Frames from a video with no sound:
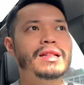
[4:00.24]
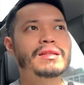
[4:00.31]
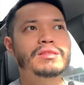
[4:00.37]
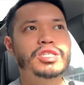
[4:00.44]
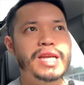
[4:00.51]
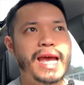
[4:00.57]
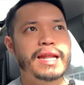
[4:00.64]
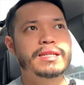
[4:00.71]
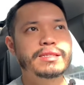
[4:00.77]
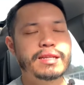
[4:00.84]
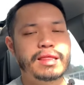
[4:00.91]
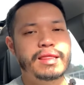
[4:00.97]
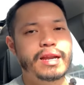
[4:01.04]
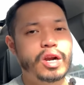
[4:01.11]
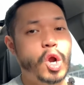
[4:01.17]
chance
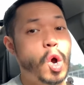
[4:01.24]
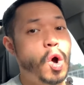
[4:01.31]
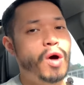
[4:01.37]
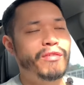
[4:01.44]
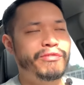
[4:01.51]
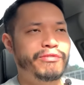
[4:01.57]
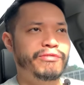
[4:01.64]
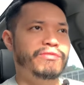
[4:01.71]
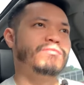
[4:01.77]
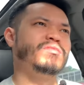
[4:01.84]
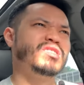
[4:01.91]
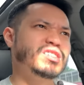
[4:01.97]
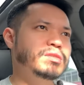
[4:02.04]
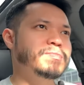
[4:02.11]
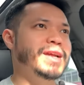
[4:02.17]
that they're off
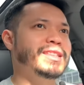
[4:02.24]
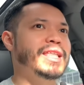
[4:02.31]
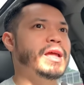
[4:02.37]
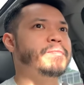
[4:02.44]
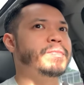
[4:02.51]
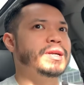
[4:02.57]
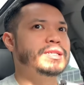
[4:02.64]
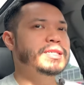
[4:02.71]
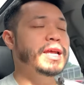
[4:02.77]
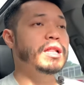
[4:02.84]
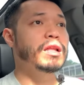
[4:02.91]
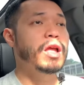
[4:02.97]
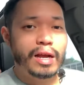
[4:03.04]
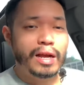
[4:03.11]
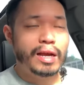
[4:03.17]
just by 10%.
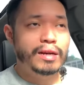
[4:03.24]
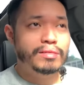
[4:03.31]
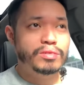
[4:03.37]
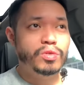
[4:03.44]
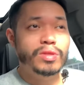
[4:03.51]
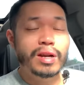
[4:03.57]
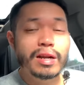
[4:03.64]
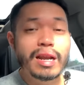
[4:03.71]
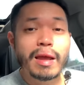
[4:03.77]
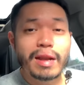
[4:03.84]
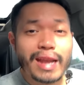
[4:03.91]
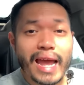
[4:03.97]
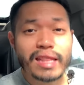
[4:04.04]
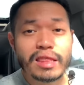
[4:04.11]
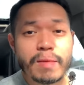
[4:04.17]
So they're not
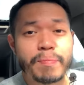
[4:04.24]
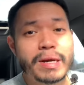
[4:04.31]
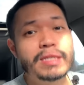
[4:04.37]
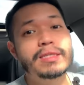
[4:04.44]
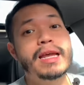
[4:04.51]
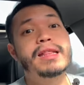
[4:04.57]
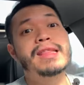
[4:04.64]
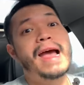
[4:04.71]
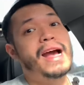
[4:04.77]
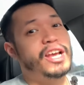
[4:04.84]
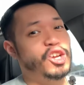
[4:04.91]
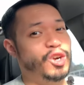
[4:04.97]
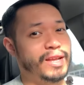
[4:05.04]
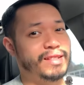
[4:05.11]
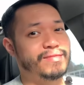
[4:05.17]
90%
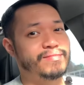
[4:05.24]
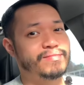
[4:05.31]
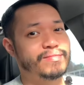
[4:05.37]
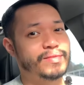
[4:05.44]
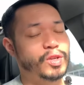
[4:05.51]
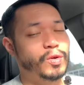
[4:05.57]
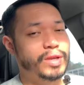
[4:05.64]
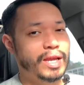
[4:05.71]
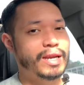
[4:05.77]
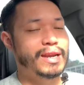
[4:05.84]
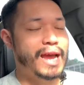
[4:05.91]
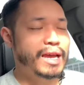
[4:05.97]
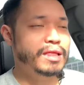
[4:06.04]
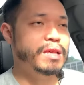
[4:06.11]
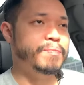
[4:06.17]
accurate. Okay,
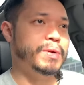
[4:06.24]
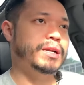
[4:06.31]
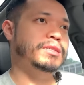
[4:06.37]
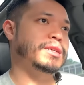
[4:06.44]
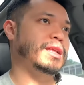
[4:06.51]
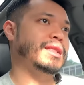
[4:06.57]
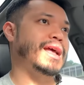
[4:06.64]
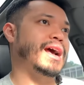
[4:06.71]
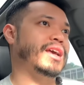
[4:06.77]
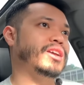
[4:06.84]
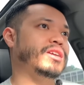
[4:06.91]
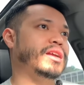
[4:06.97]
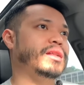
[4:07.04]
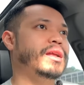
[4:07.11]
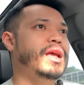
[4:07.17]
90%
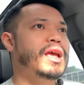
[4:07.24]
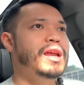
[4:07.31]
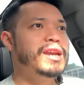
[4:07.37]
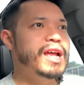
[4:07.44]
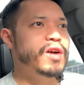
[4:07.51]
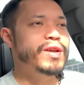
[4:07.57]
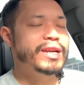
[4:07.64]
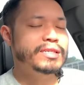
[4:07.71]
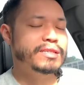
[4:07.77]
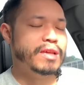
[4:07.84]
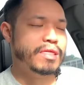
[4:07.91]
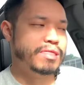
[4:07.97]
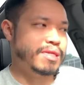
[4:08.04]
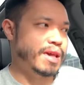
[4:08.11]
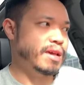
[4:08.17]
accurate. Now here's the
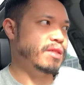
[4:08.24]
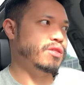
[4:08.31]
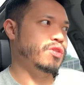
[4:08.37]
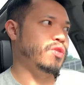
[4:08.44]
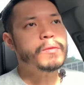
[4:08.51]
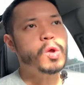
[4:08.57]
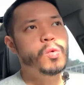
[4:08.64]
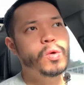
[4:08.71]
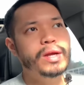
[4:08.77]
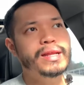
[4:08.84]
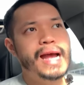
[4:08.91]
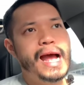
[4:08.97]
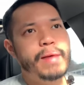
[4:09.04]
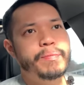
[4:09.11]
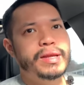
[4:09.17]
thing though. What
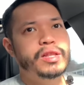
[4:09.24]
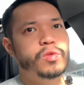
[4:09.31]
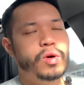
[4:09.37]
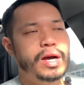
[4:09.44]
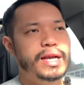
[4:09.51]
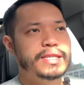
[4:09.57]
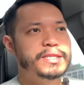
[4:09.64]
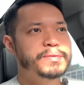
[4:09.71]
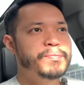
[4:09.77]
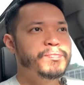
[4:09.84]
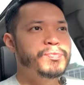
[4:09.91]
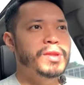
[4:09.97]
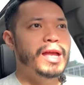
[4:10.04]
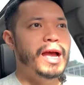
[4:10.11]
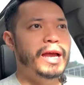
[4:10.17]
happened was
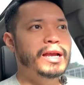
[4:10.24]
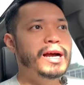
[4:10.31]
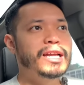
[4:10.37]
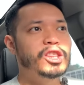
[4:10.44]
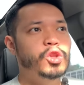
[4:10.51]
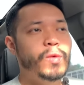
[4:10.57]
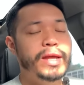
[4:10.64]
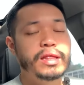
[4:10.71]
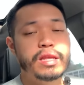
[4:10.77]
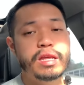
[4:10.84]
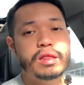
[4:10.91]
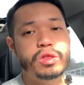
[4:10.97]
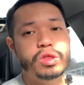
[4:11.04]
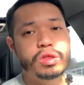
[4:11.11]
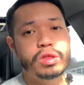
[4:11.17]
I got 23%
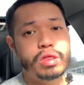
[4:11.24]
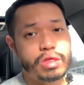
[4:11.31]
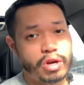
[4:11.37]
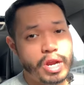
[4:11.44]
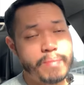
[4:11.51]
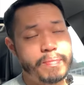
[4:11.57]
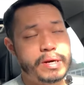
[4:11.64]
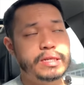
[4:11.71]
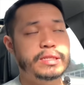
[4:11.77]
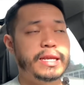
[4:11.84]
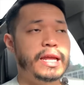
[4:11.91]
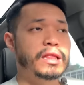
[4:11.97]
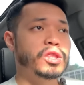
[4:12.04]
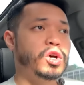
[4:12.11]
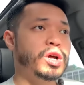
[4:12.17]

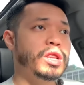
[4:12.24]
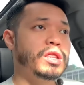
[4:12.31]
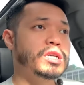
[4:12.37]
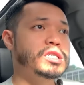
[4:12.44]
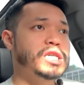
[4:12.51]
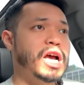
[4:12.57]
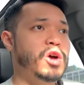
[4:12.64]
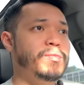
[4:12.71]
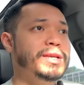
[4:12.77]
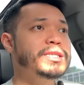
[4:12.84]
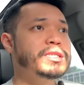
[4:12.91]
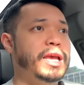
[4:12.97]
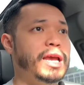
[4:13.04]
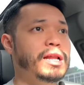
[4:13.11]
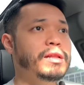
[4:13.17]
on the Xiaomi
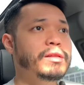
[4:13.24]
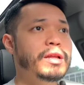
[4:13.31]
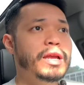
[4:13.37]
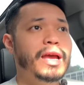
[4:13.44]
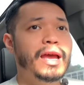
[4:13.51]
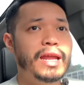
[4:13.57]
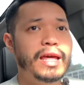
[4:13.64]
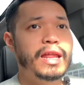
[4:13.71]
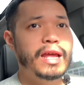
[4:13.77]
scale and then I